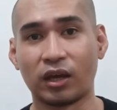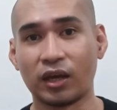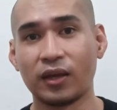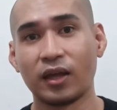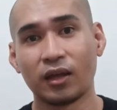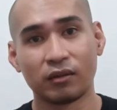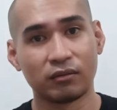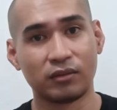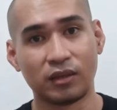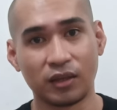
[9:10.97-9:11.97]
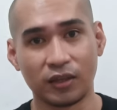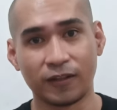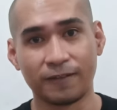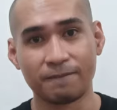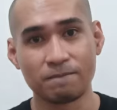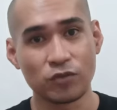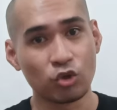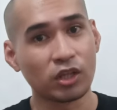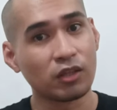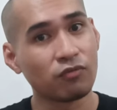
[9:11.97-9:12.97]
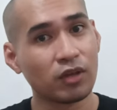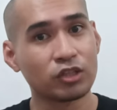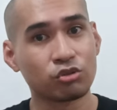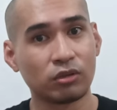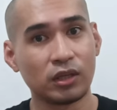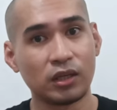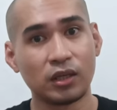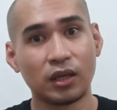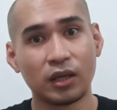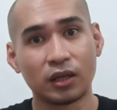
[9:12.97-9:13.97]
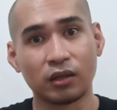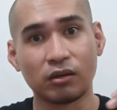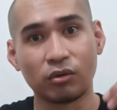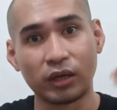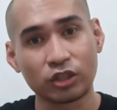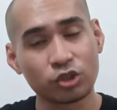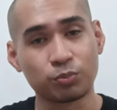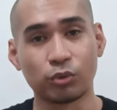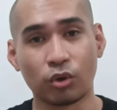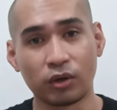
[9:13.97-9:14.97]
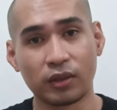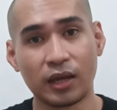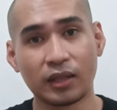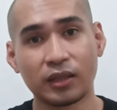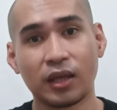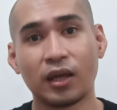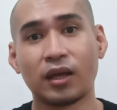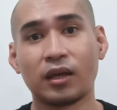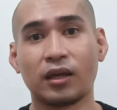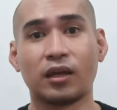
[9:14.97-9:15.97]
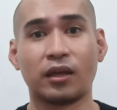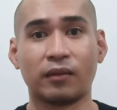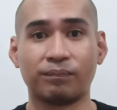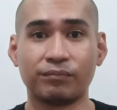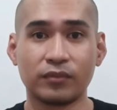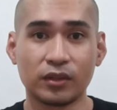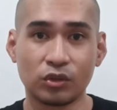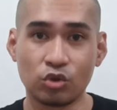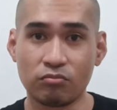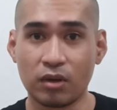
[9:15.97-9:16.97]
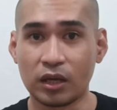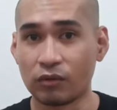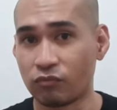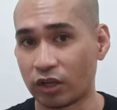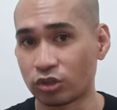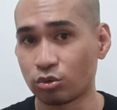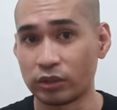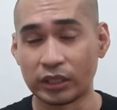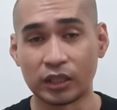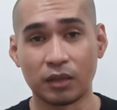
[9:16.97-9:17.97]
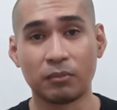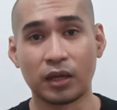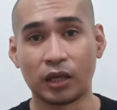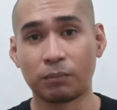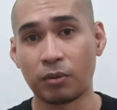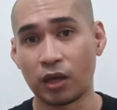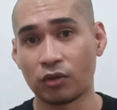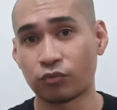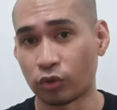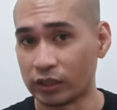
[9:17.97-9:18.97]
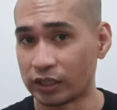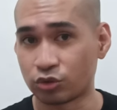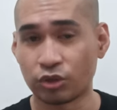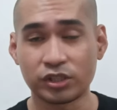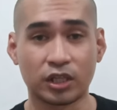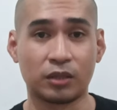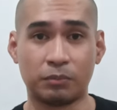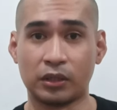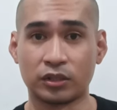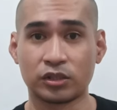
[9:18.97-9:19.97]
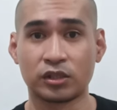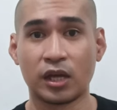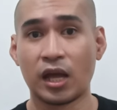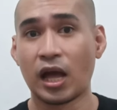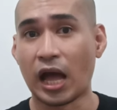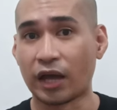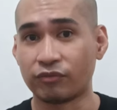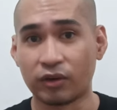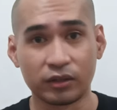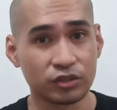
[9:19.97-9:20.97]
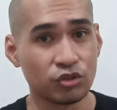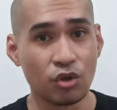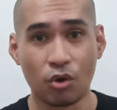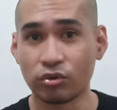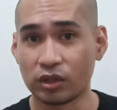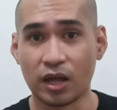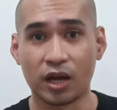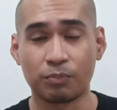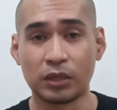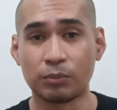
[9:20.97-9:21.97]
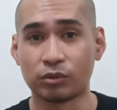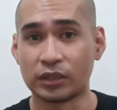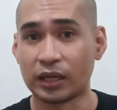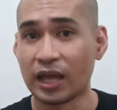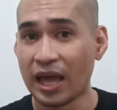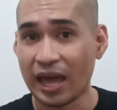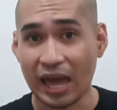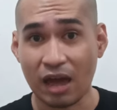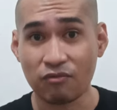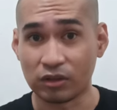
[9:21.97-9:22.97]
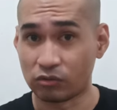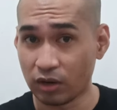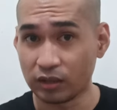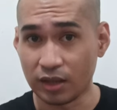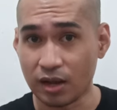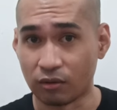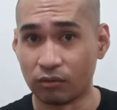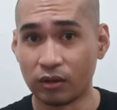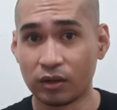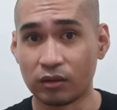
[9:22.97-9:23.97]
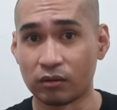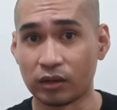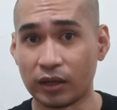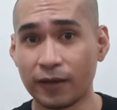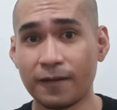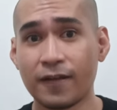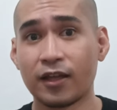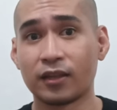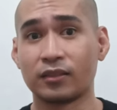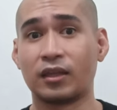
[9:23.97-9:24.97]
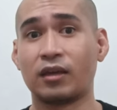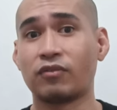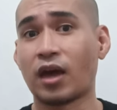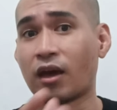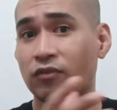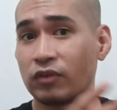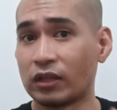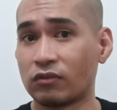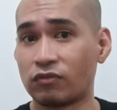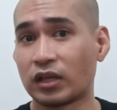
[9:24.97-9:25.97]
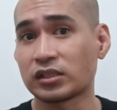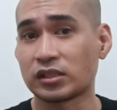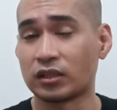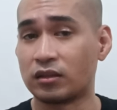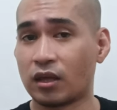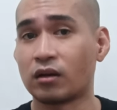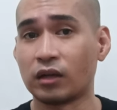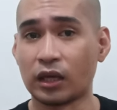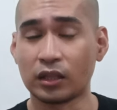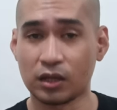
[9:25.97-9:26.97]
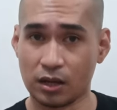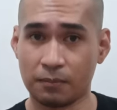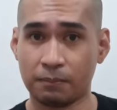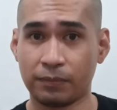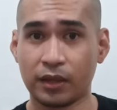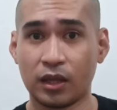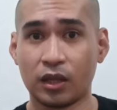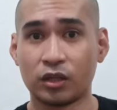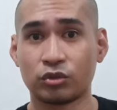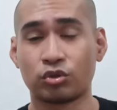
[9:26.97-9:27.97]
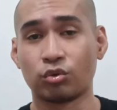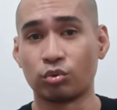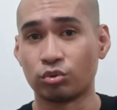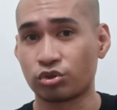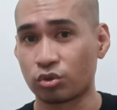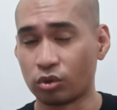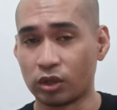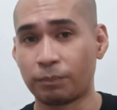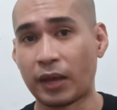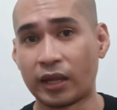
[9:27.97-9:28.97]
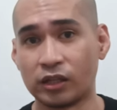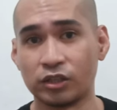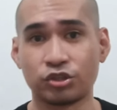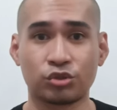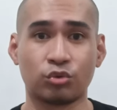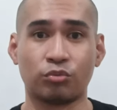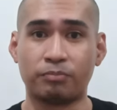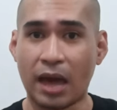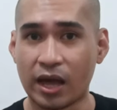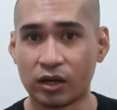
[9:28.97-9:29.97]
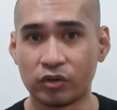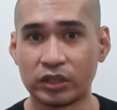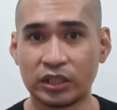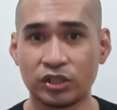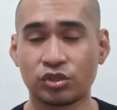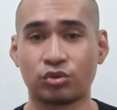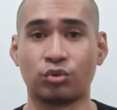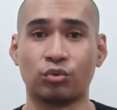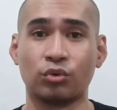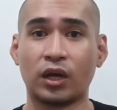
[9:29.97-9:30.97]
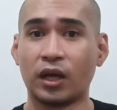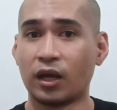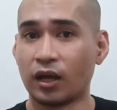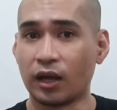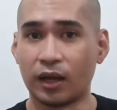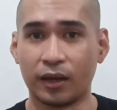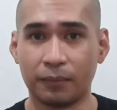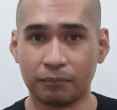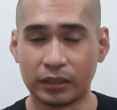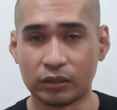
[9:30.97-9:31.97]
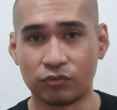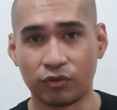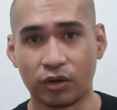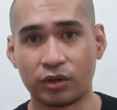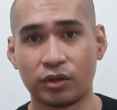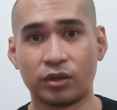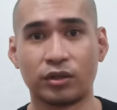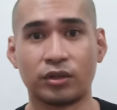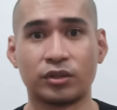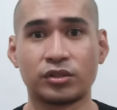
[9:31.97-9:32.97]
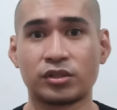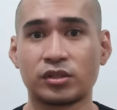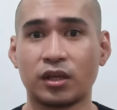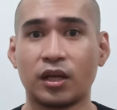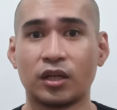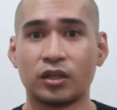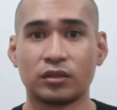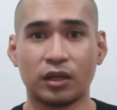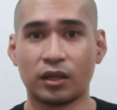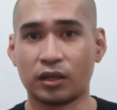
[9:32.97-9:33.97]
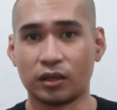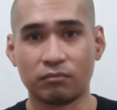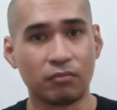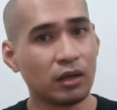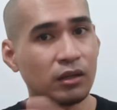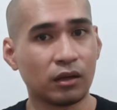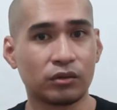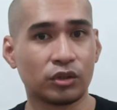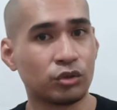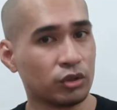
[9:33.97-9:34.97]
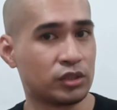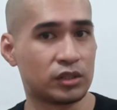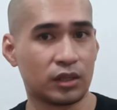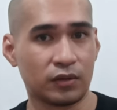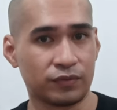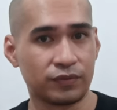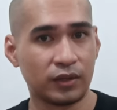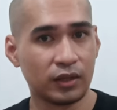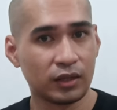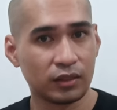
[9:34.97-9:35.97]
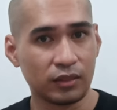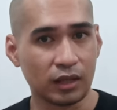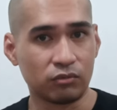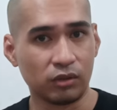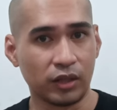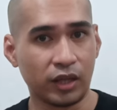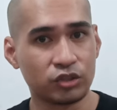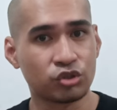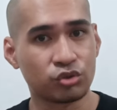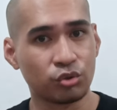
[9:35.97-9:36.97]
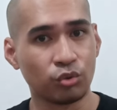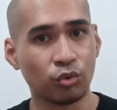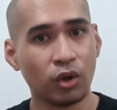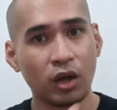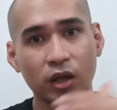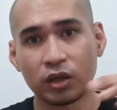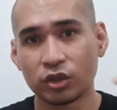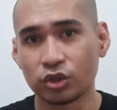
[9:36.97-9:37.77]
okay, then you can eventually, you know, explore that. And you may eventually eliminate paying for electricity bills. I've known a lot of people that have it right now, okay? They've have invested their income to solar panels, to batteries, to inverters, and many other good stuff that relates to